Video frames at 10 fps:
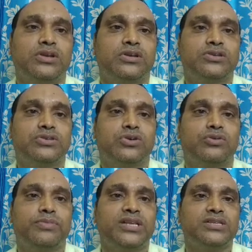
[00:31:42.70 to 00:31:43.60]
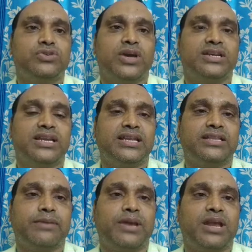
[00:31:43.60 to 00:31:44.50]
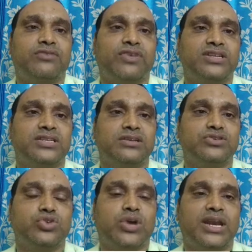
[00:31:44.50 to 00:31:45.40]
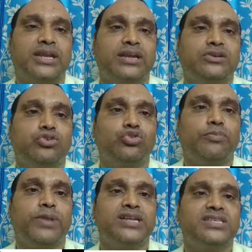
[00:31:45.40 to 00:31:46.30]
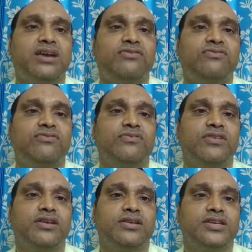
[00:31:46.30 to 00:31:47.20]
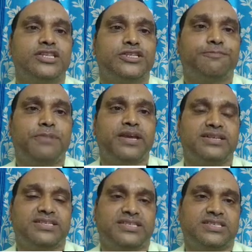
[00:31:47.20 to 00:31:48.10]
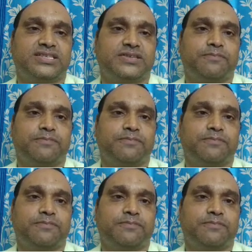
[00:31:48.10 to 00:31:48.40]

So means you are telling the malloc function to allocate 2 bytes of space,